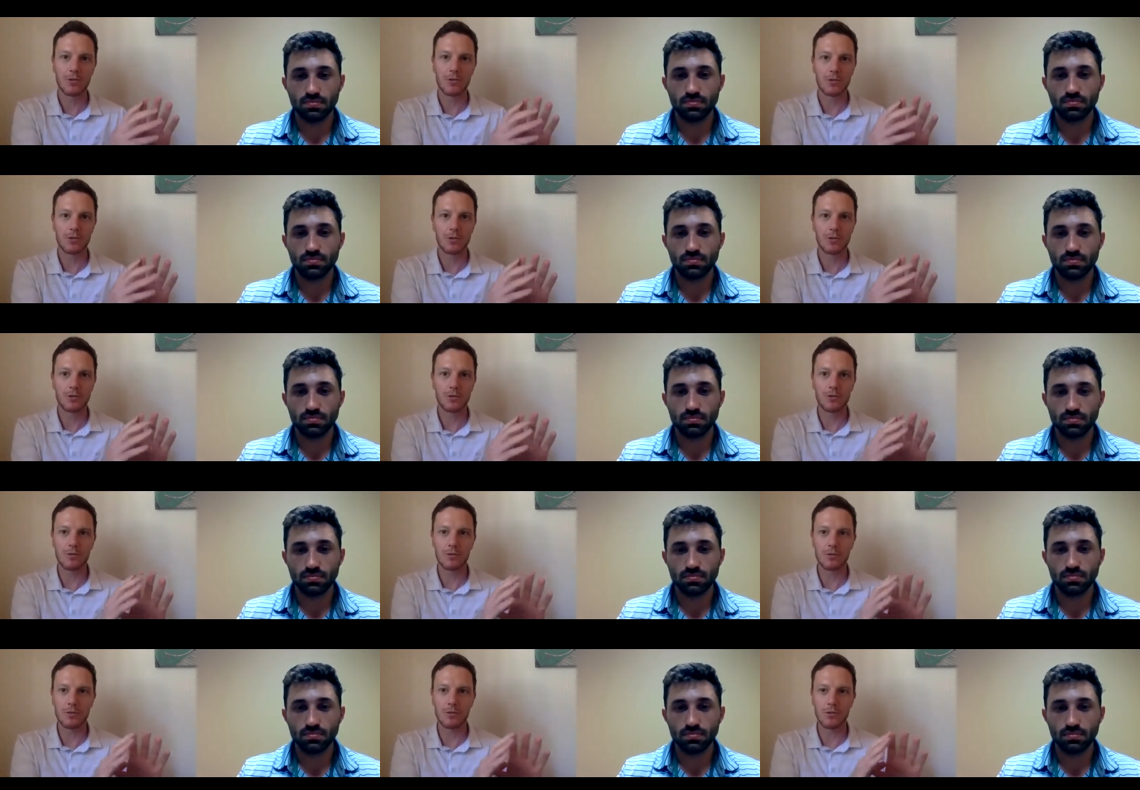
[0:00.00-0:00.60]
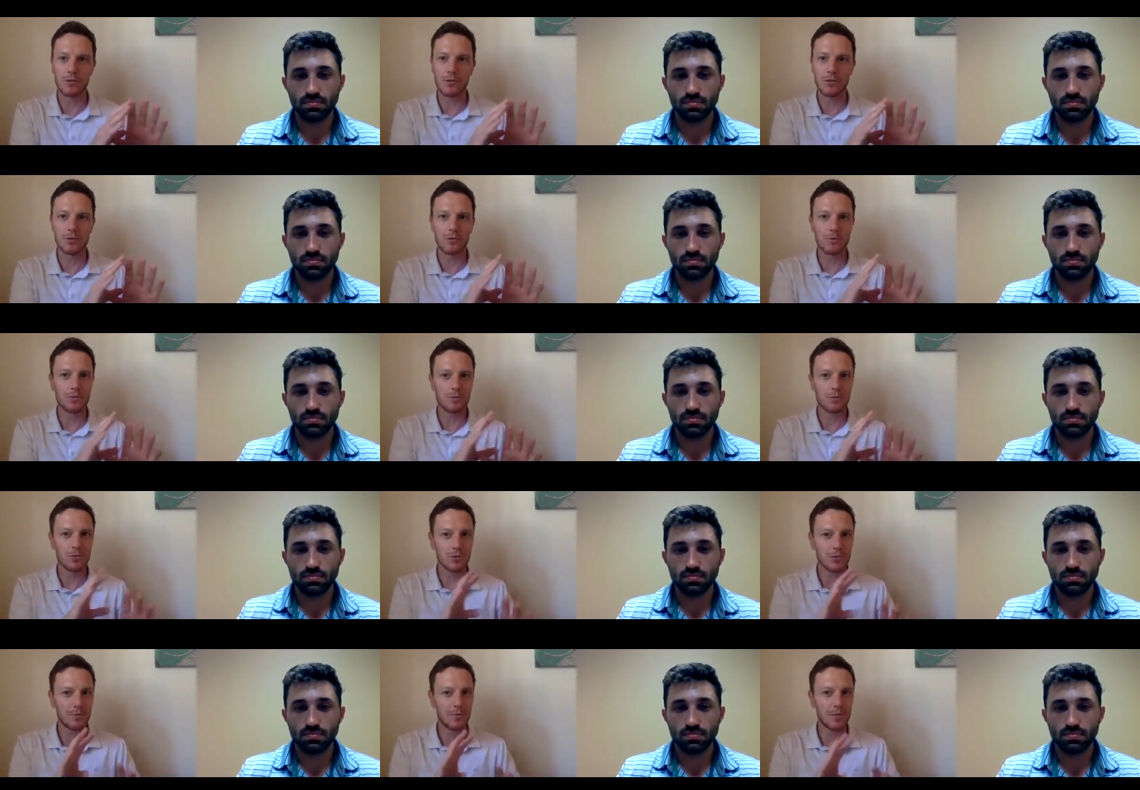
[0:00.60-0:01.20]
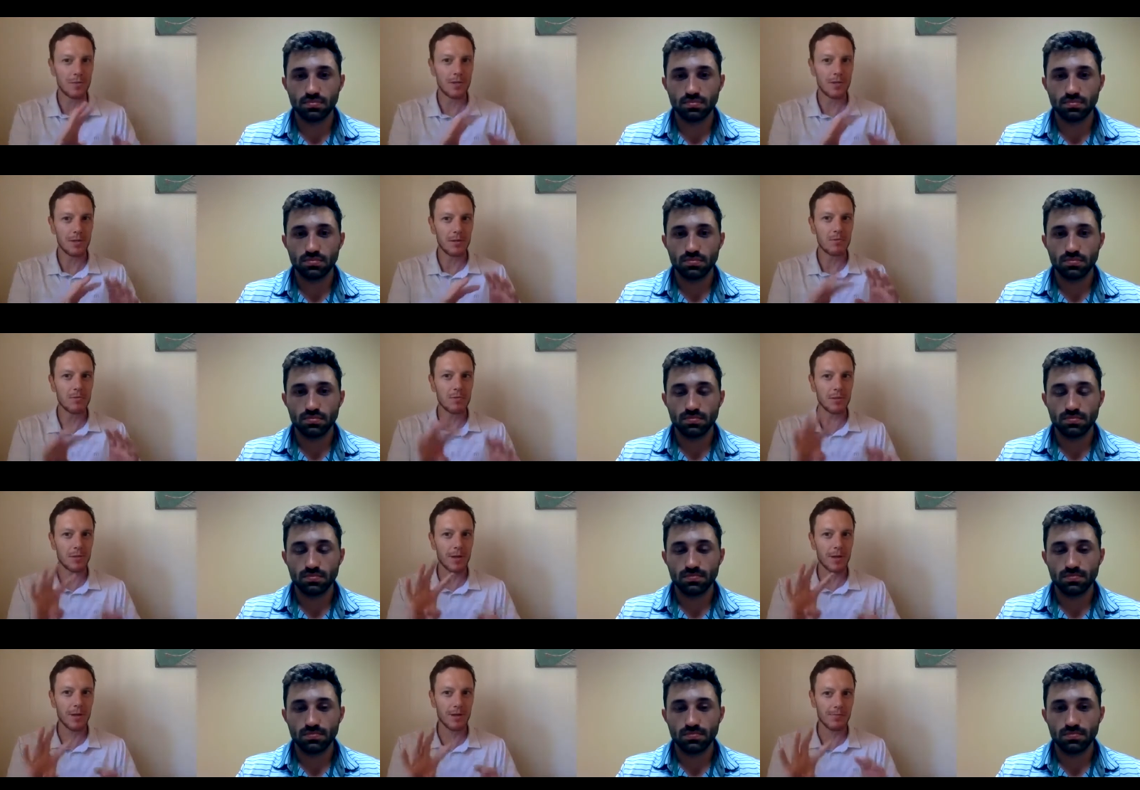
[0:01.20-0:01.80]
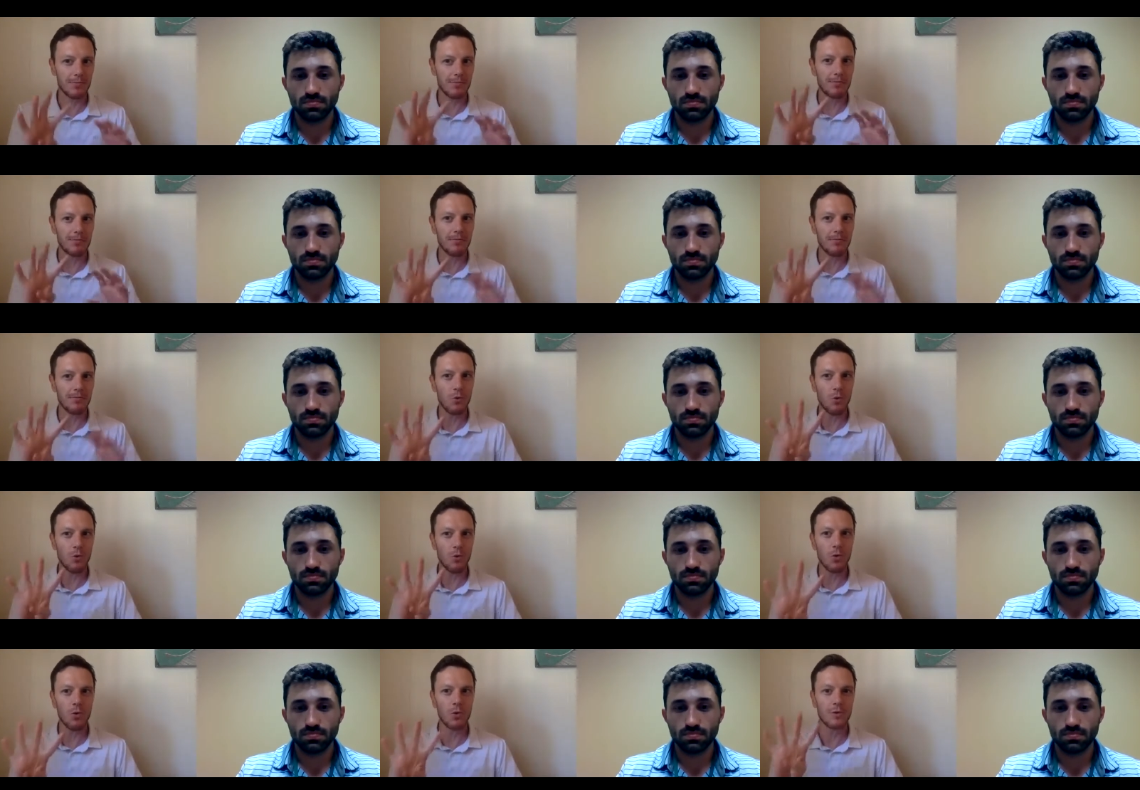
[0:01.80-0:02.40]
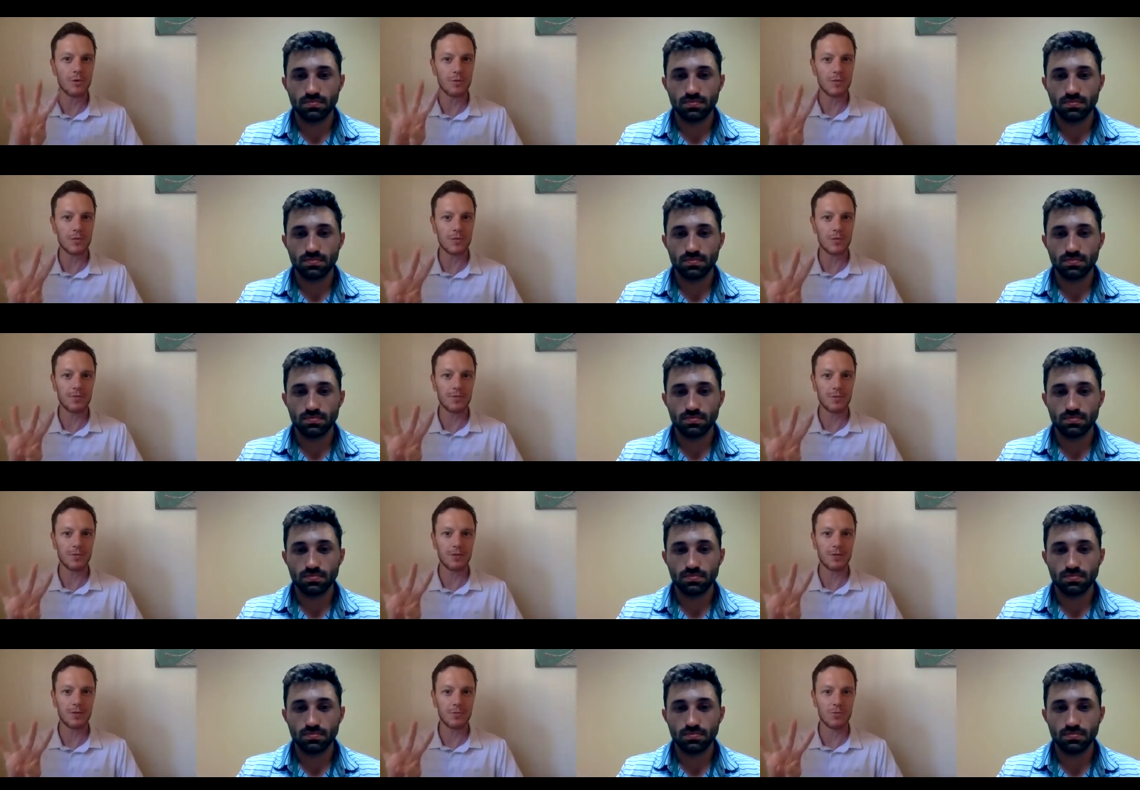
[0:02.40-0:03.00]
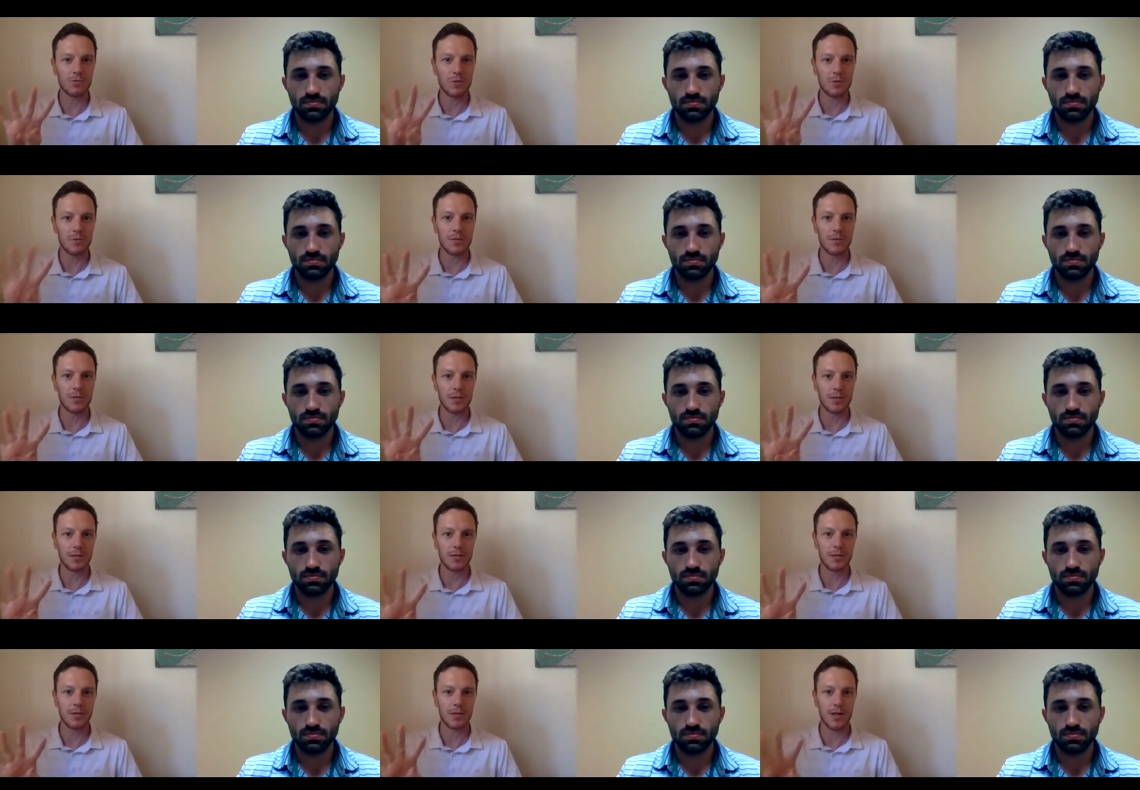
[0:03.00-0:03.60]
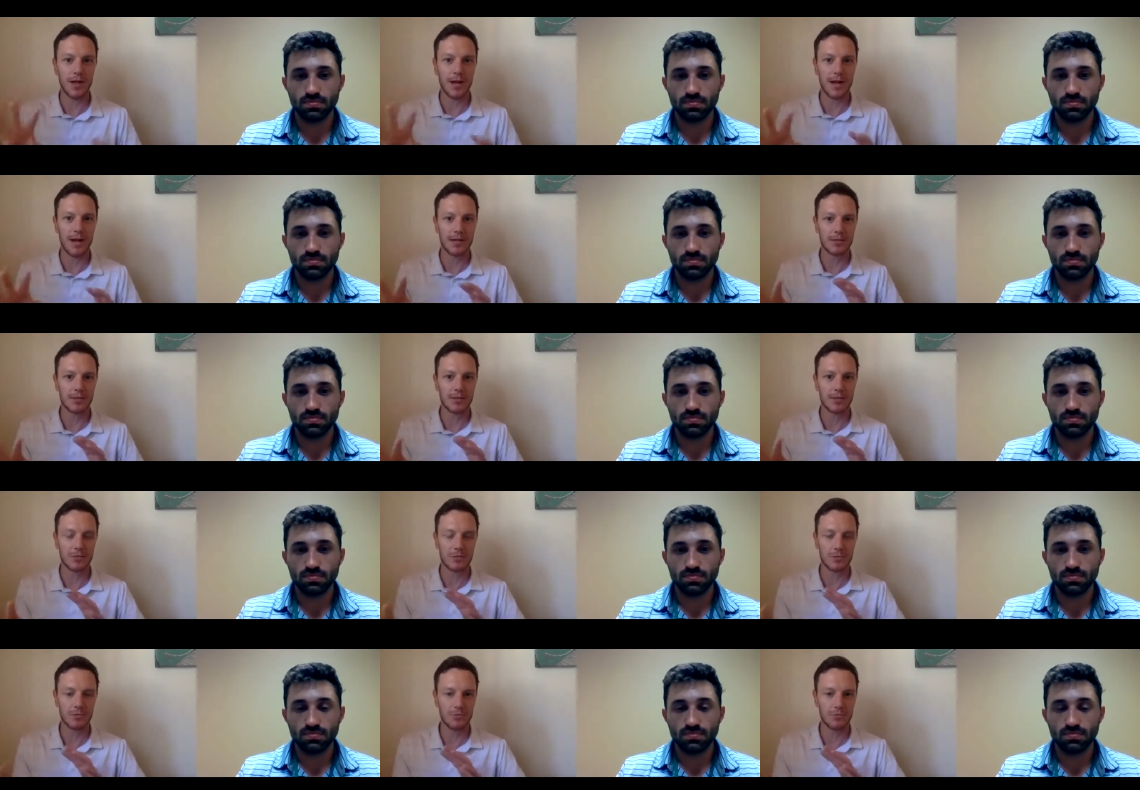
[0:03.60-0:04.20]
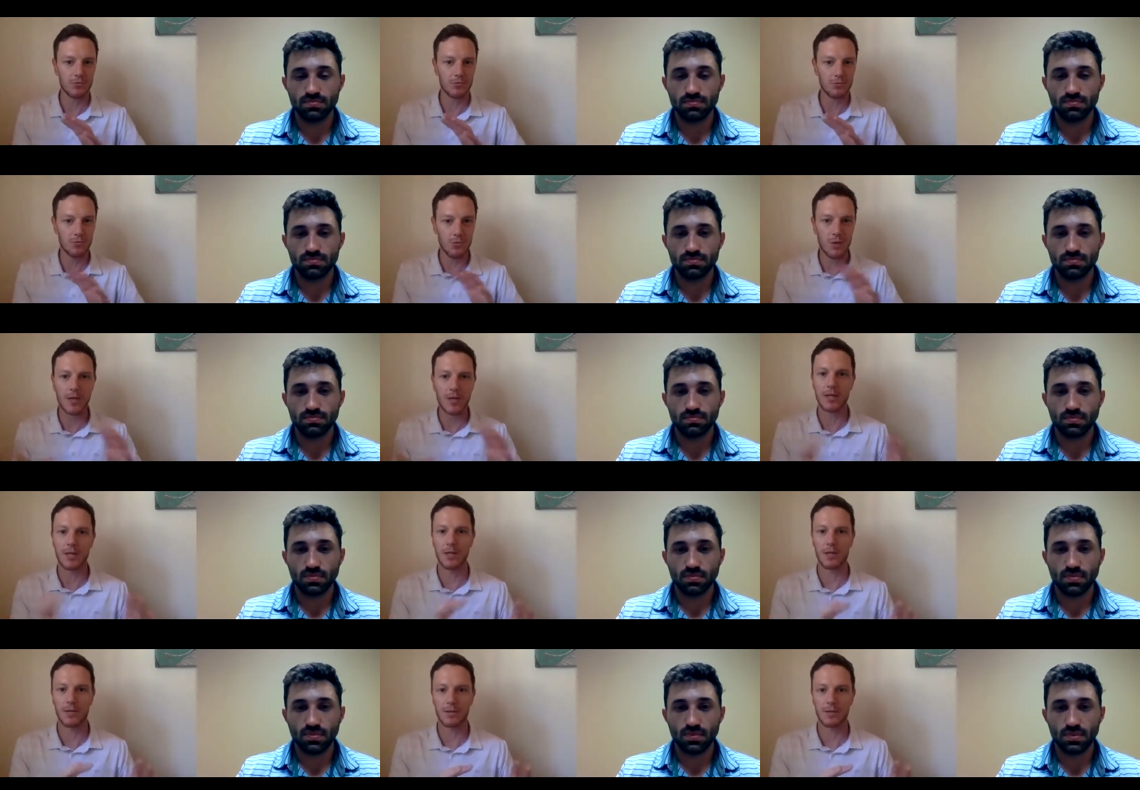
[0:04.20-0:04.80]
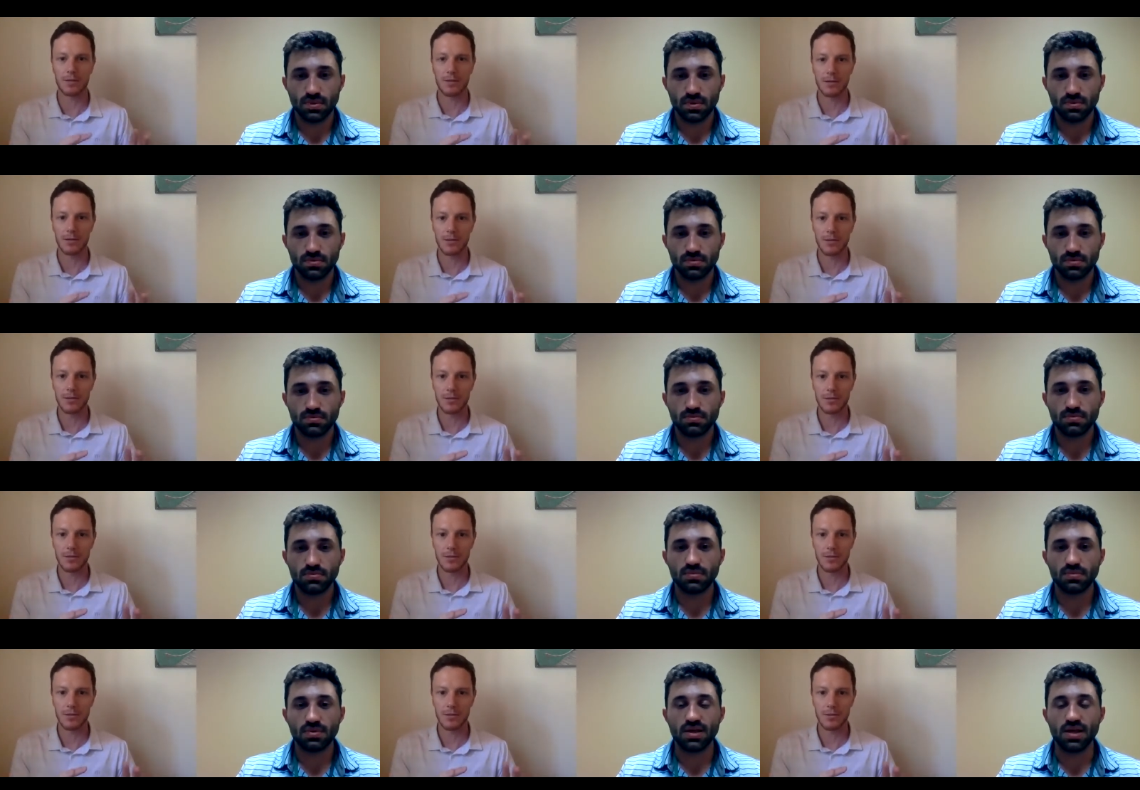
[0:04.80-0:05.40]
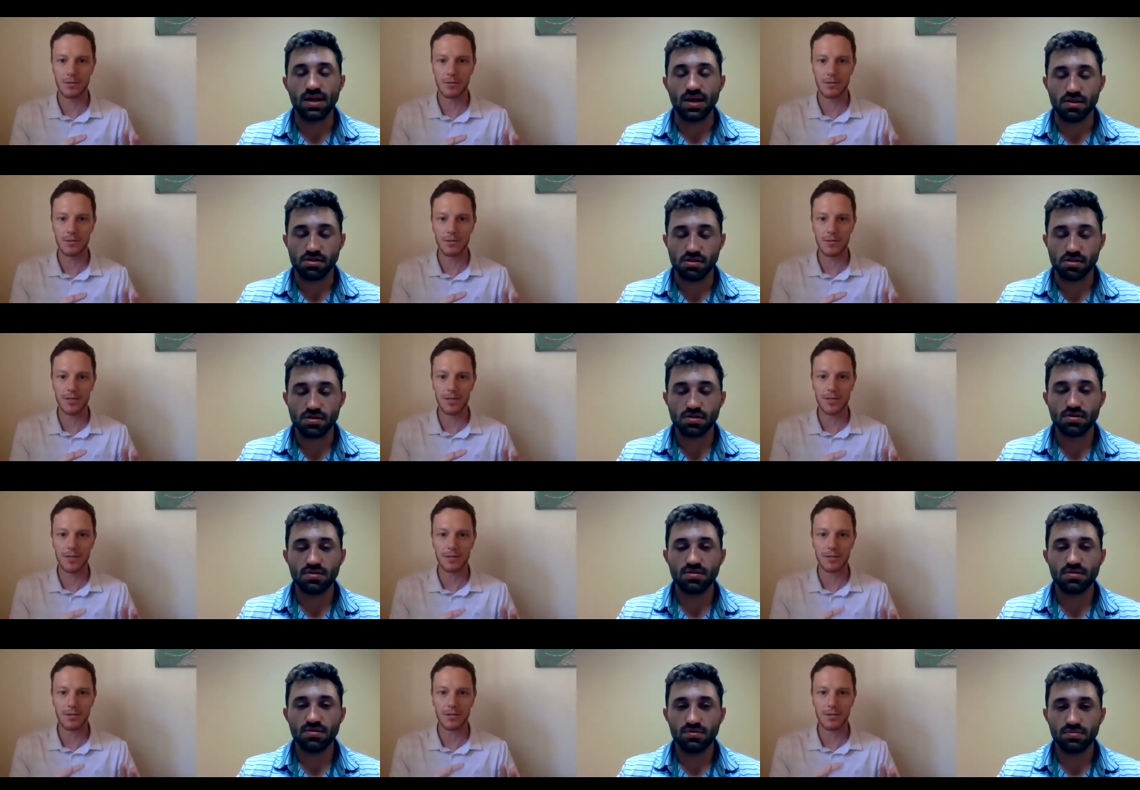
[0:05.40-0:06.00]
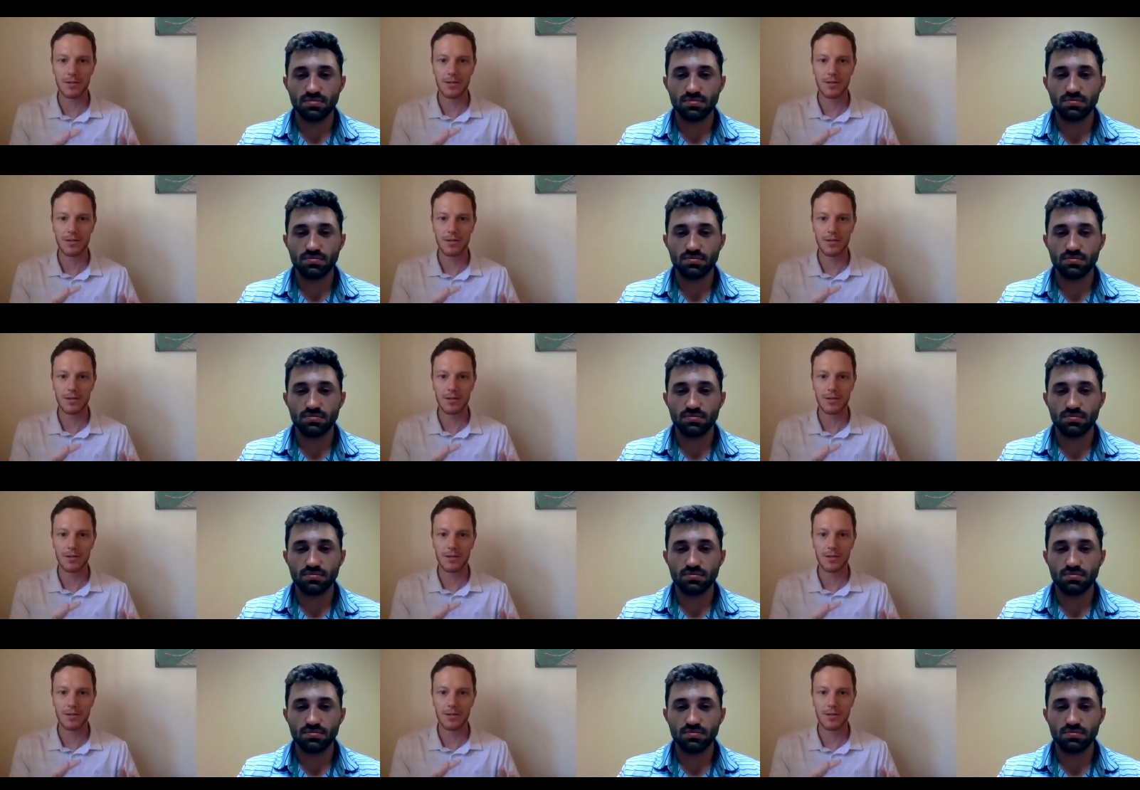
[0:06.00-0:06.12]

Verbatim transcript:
Speaker 1: to you were speaking with like four different women in the last weekend. Yes. Like